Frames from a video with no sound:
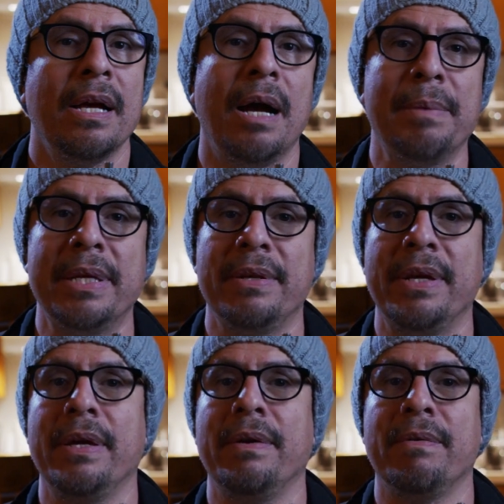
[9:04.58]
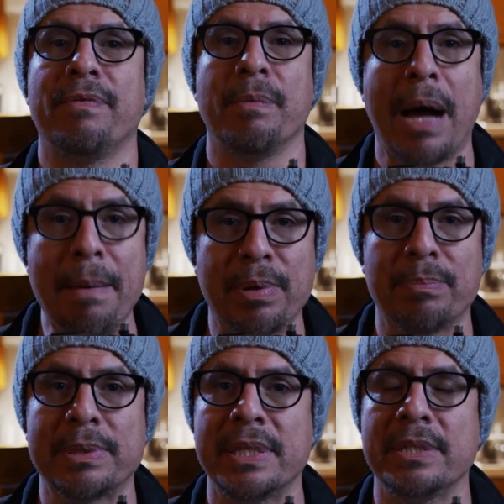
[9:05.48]
I mean, for my
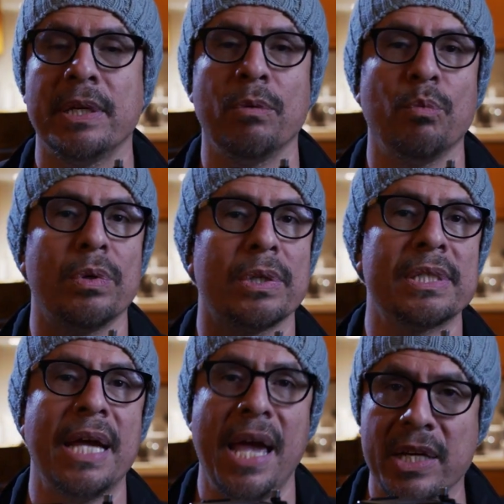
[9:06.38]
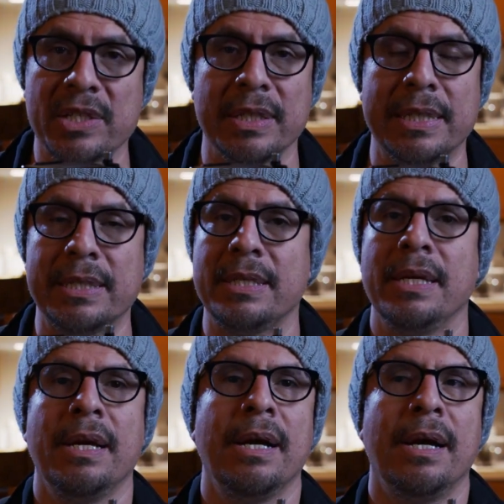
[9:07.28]
purposes, it works excellent.
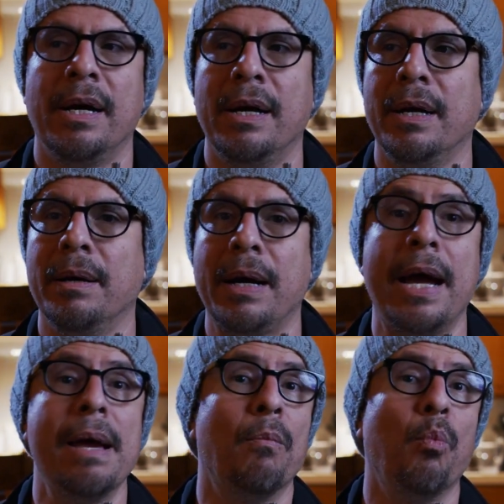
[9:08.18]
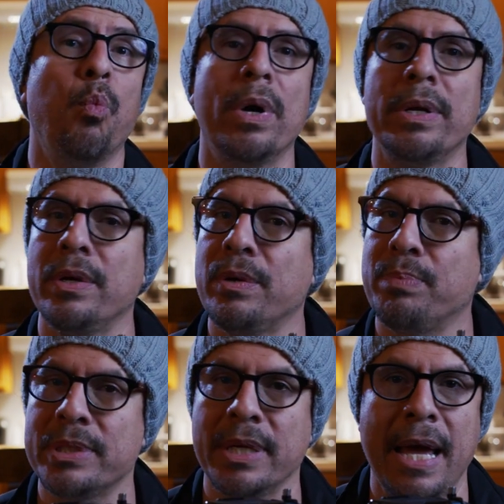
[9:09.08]
I am
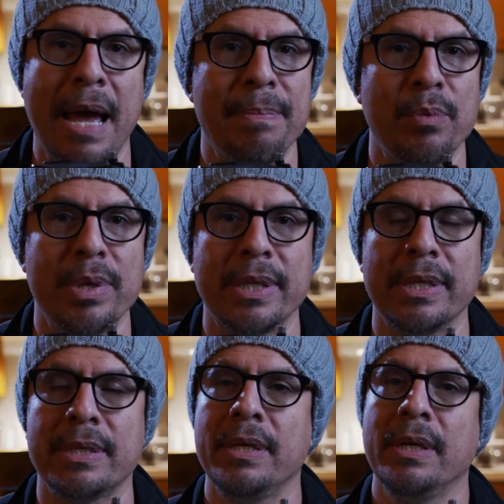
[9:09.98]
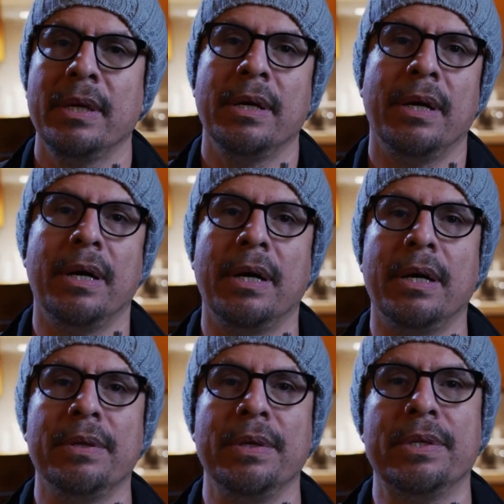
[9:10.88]
100% happy with it
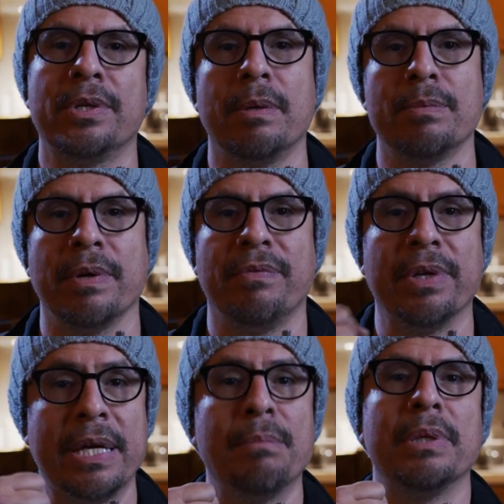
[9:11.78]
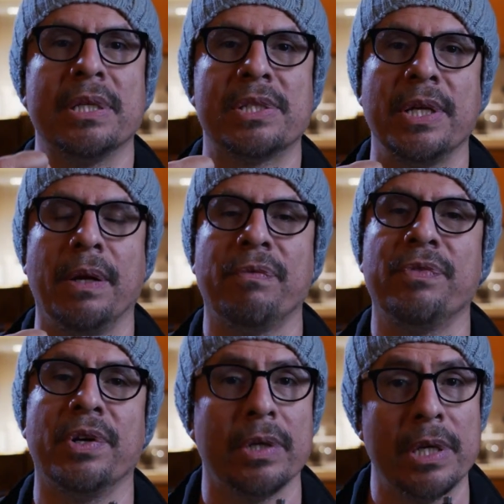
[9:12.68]
in terms of the gimbal itself,
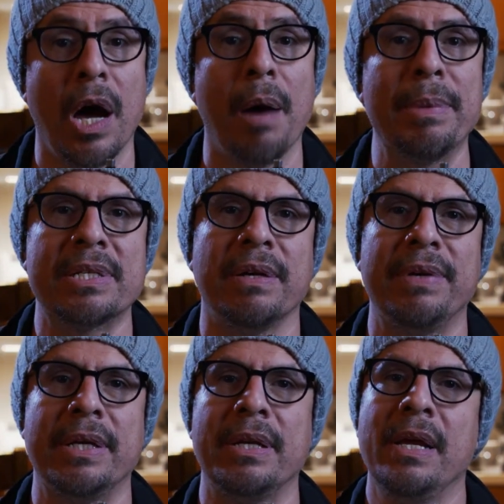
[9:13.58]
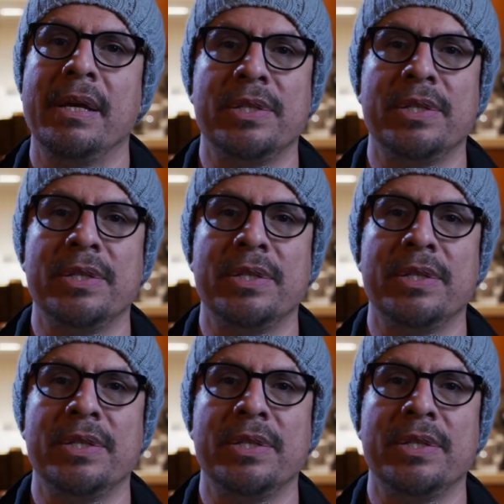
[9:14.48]
the ergonomics of it.